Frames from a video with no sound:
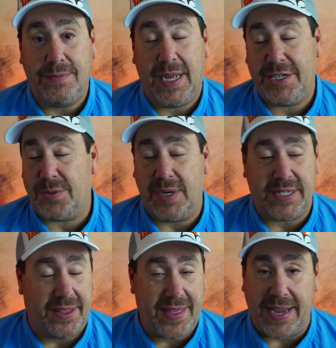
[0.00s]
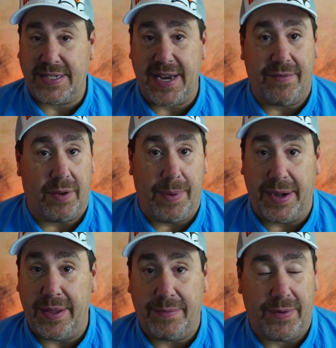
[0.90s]
I just want to say thanks to
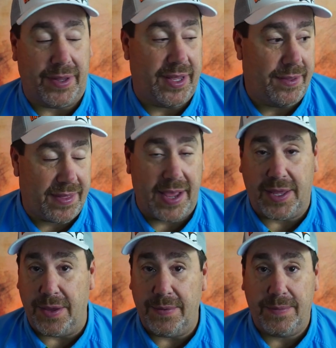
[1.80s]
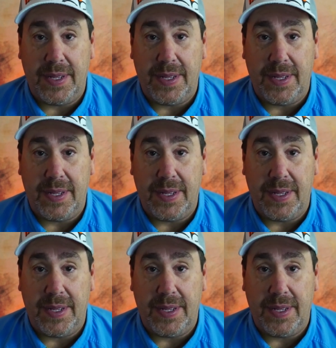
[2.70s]
everybody, really, thank you.